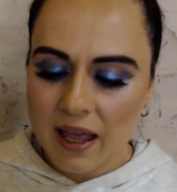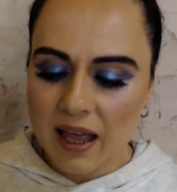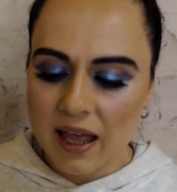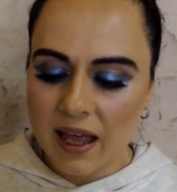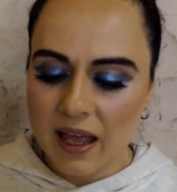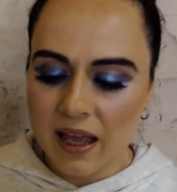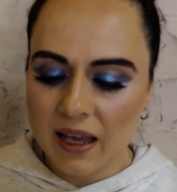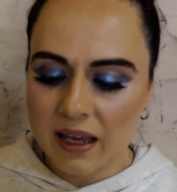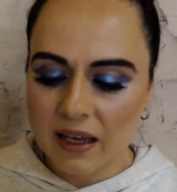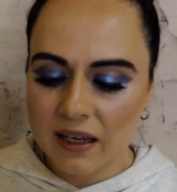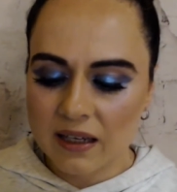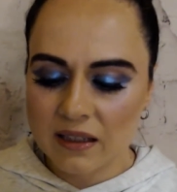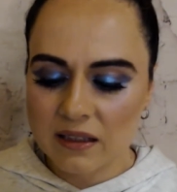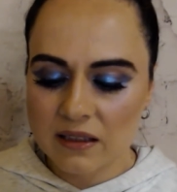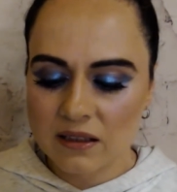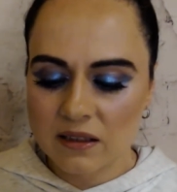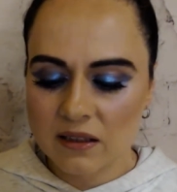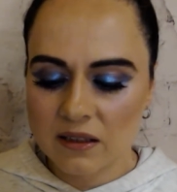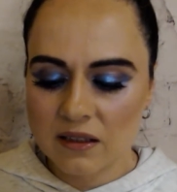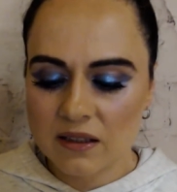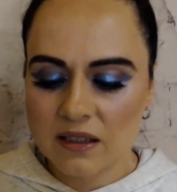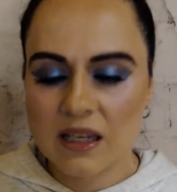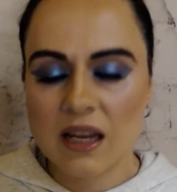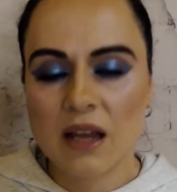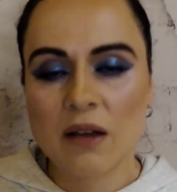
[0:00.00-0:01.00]

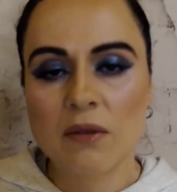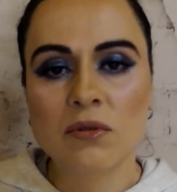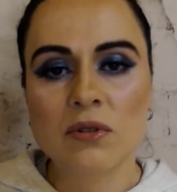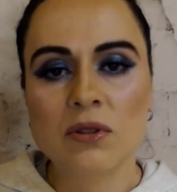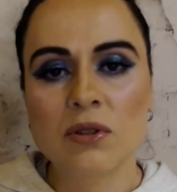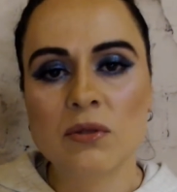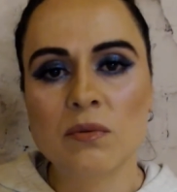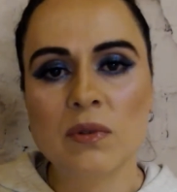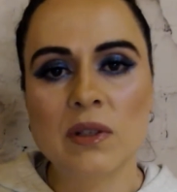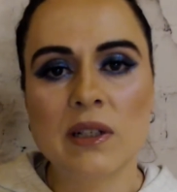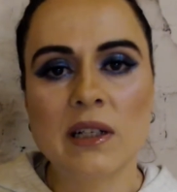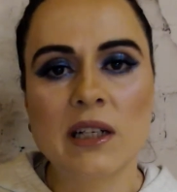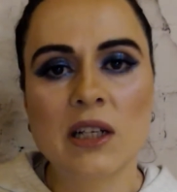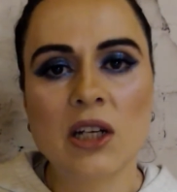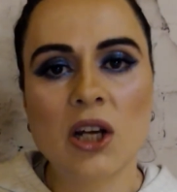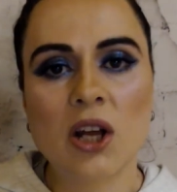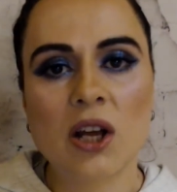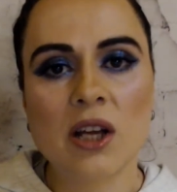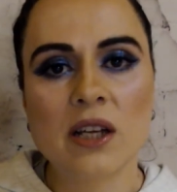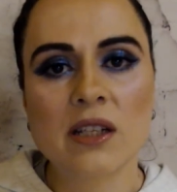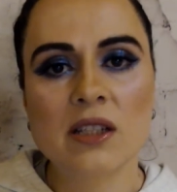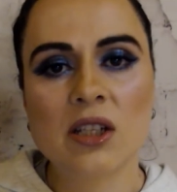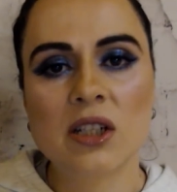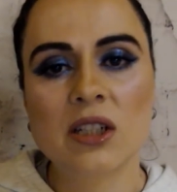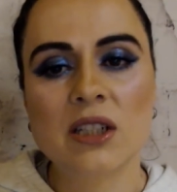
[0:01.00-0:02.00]
And that was really
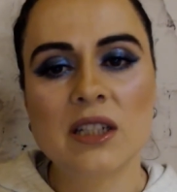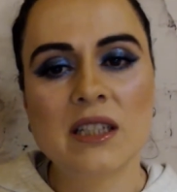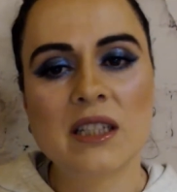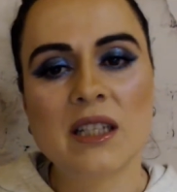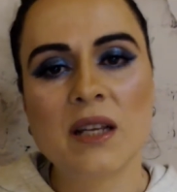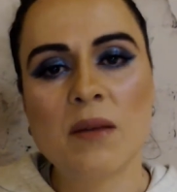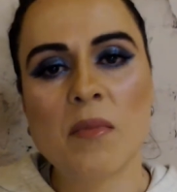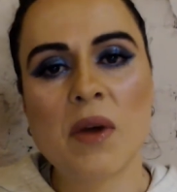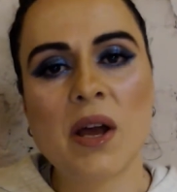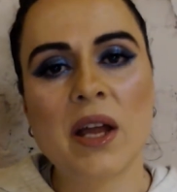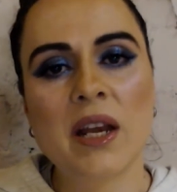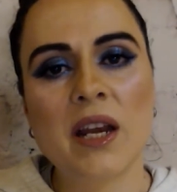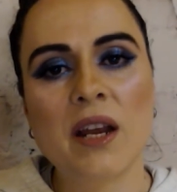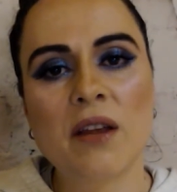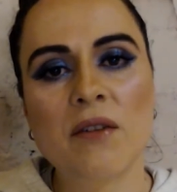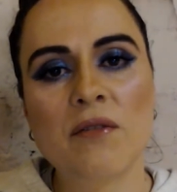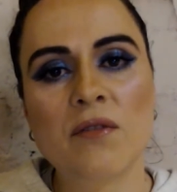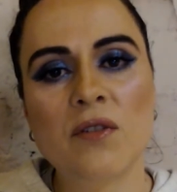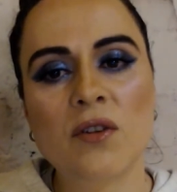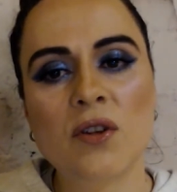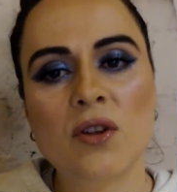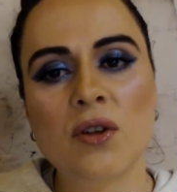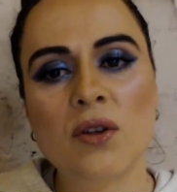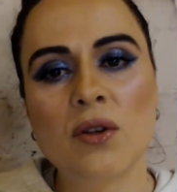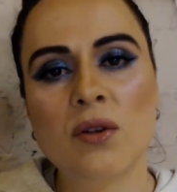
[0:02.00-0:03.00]
nice. Got to see my
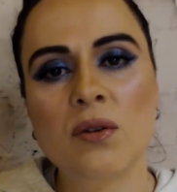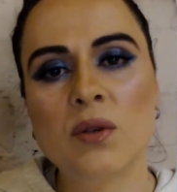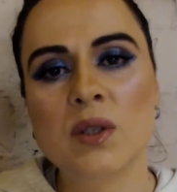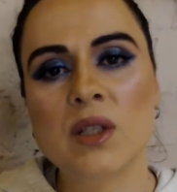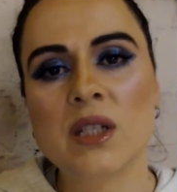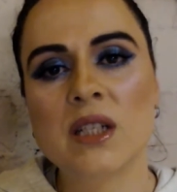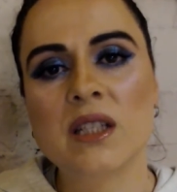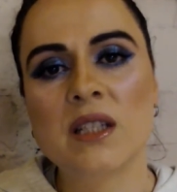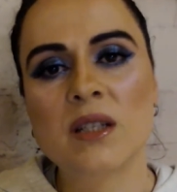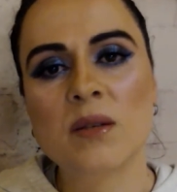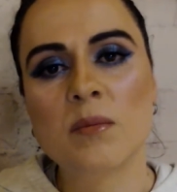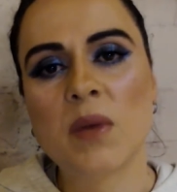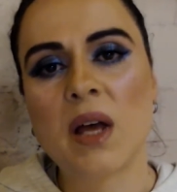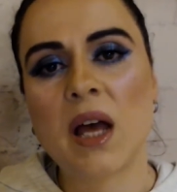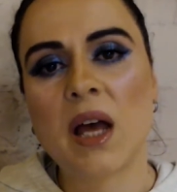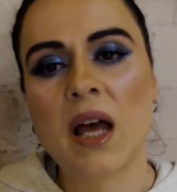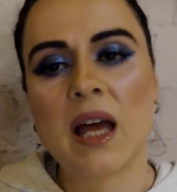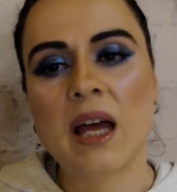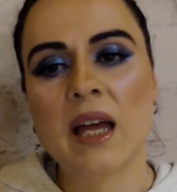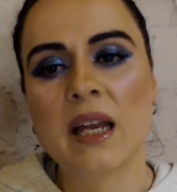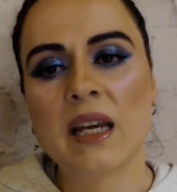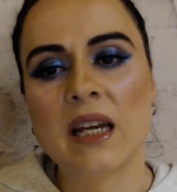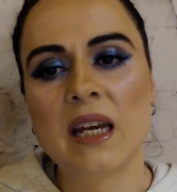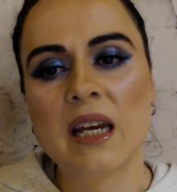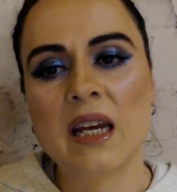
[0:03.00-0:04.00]
nephew, did some
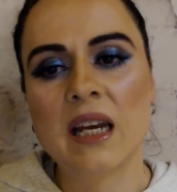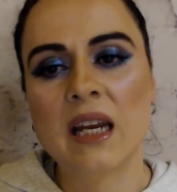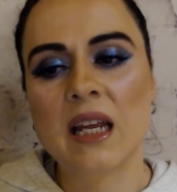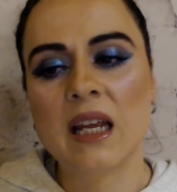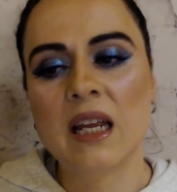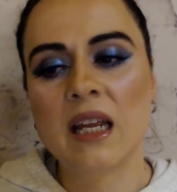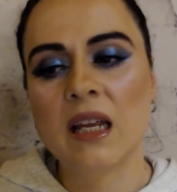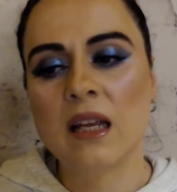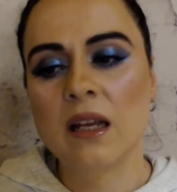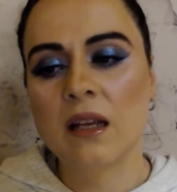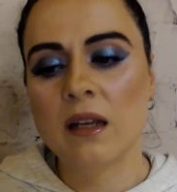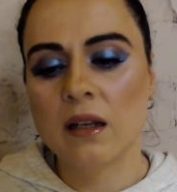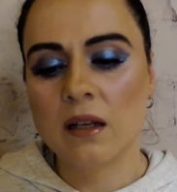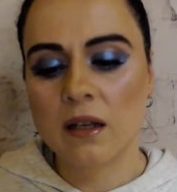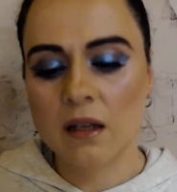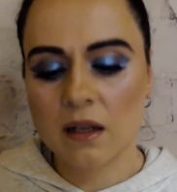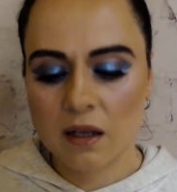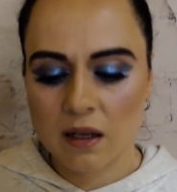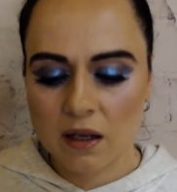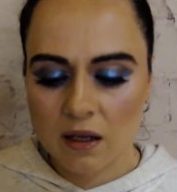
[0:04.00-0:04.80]
gardening,